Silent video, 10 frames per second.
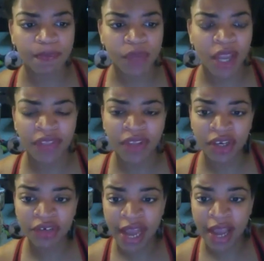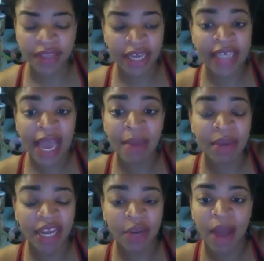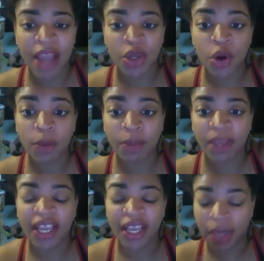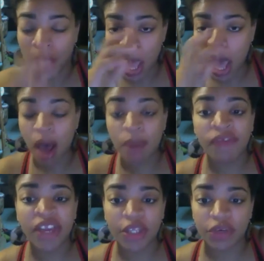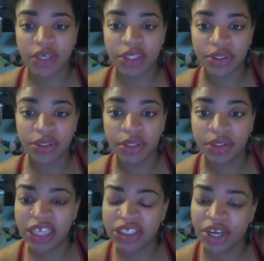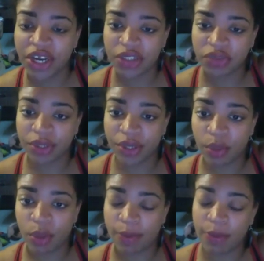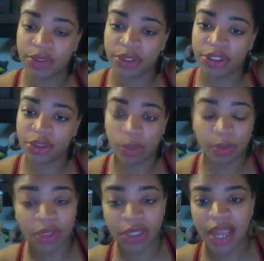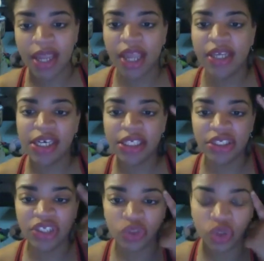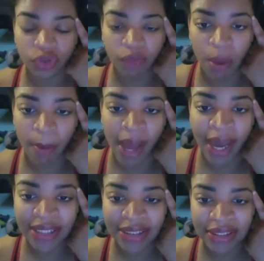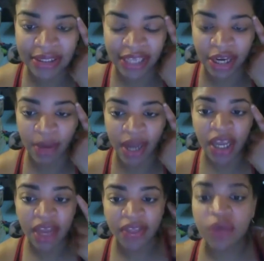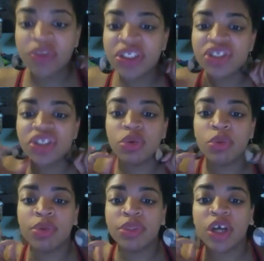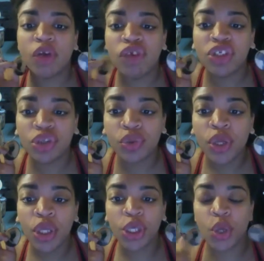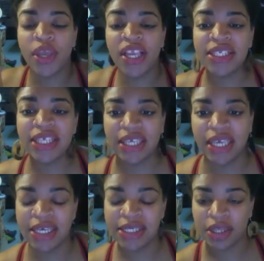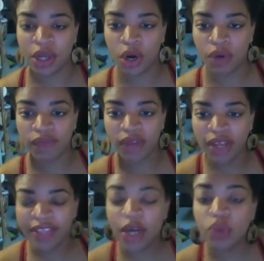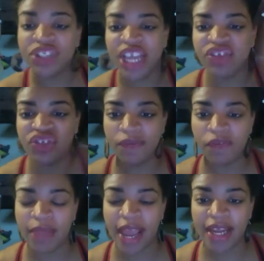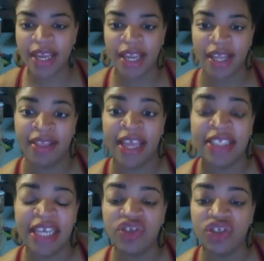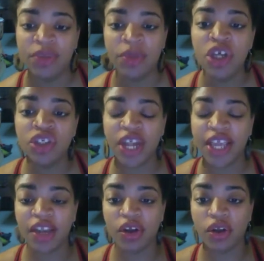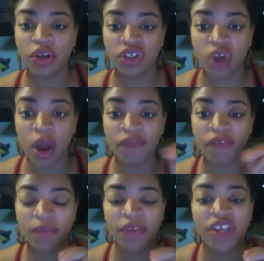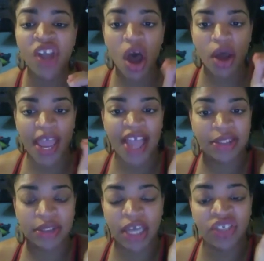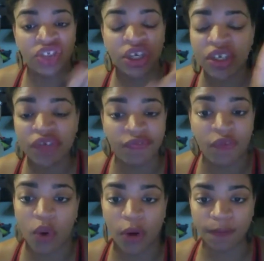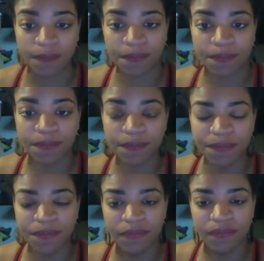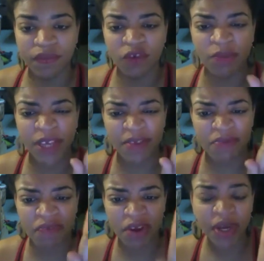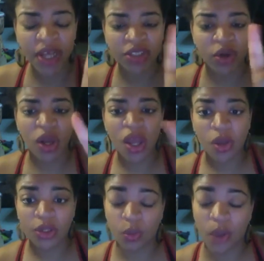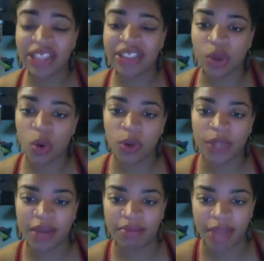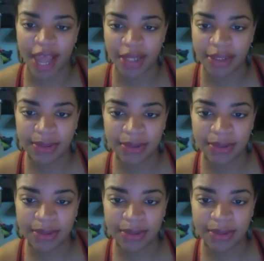And then they're dominated by European victories. That's their history. White people took this, white people did that, and then they teach our children from a state of mind. They don't teach us when we was the original queens and kings of the earth. They don't teach them from that. They teach them so they can start from young, as young as 4, to be inferior to whites and all non-blacks.